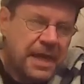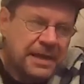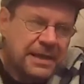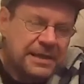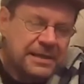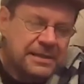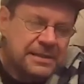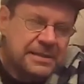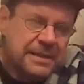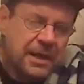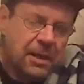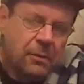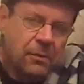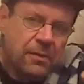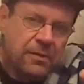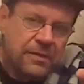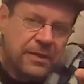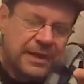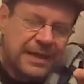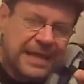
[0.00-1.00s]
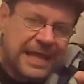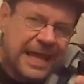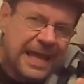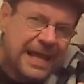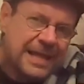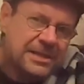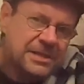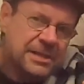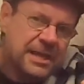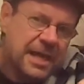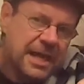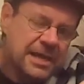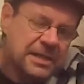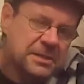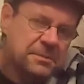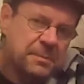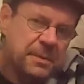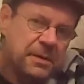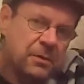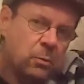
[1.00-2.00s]
I can tell that the cask
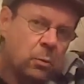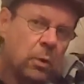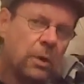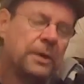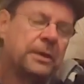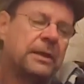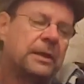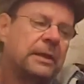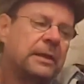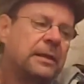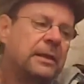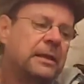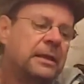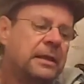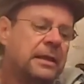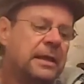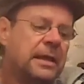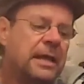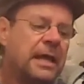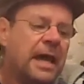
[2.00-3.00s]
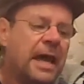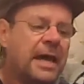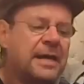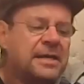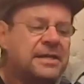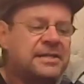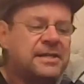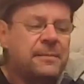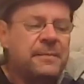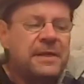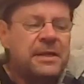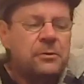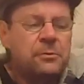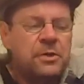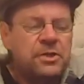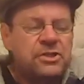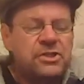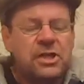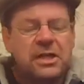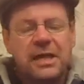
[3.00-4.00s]
has been working. And it's something
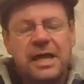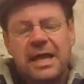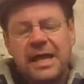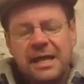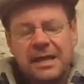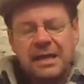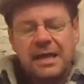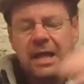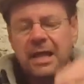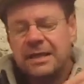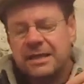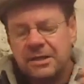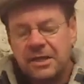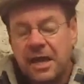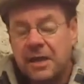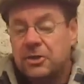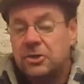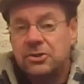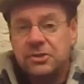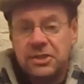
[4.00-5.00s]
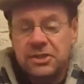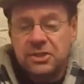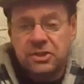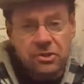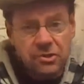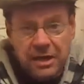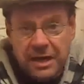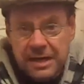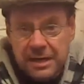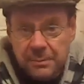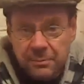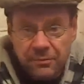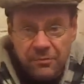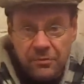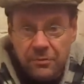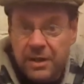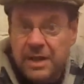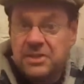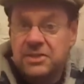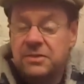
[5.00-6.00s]
which I, can, I could describe
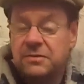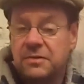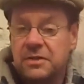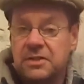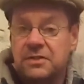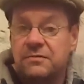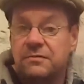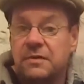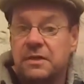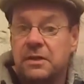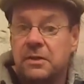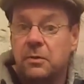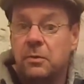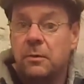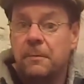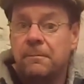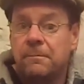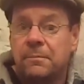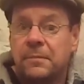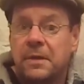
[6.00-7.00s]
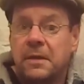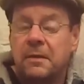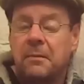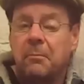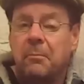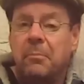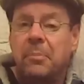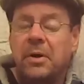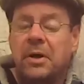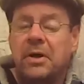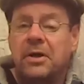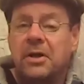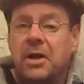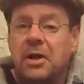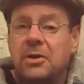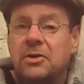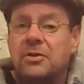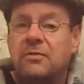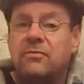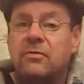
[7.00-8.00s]
for the rest of this video, but
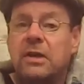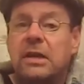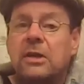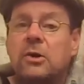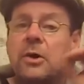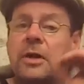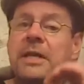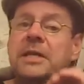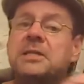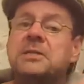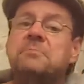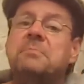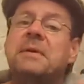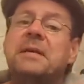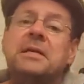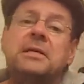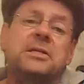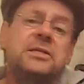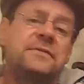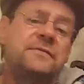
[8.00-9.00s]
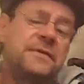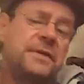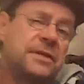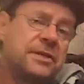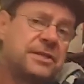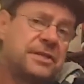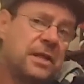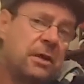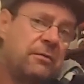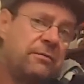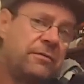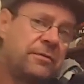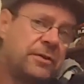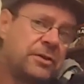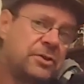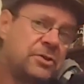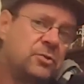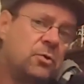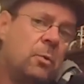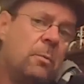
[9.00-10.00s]
you've really got to experience for yourself,
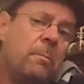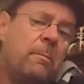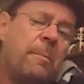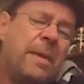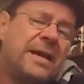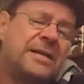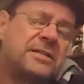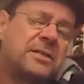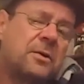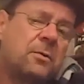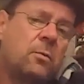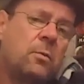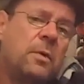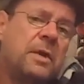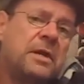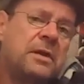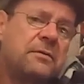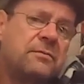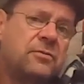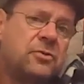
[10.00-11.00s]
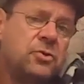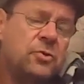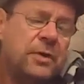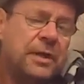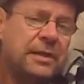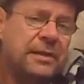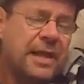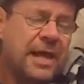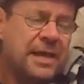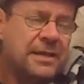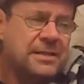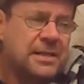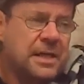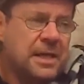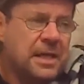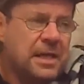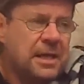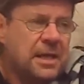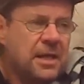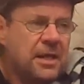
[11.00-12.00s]
and there's no better way of doing that
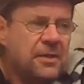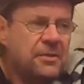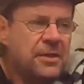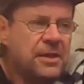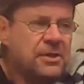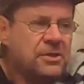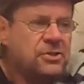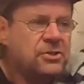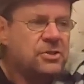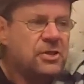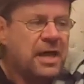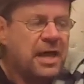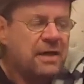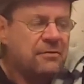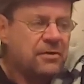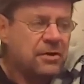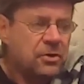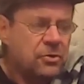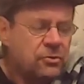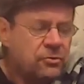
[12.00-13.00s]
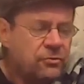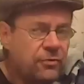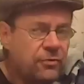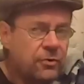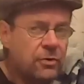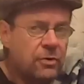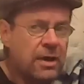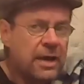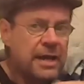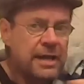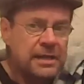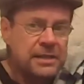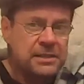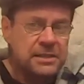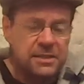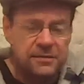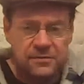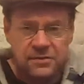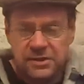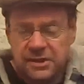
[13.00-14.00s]
than to have a
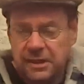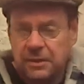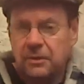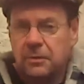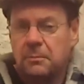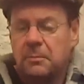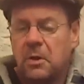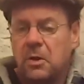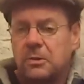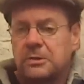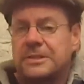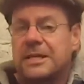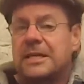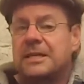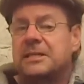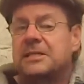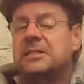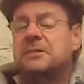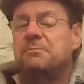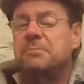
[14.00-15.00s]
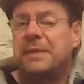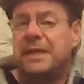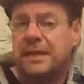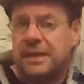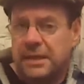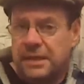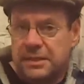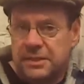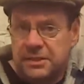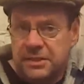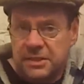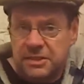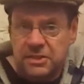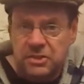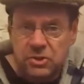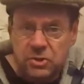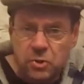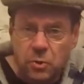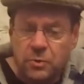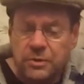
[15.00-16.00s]
variety of single malt
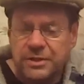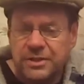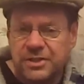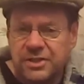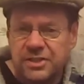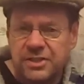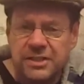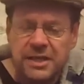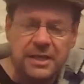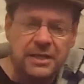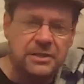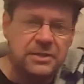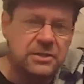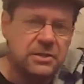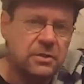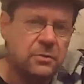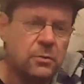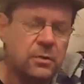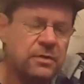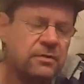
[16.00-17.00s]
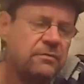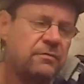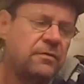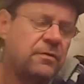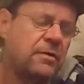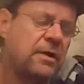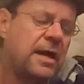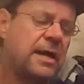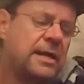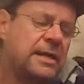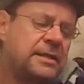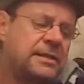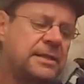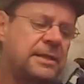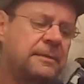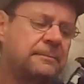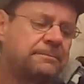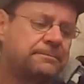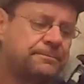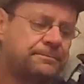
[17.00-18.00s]
experiences. Don't stick to the one
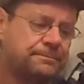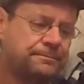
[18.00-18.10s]
variety.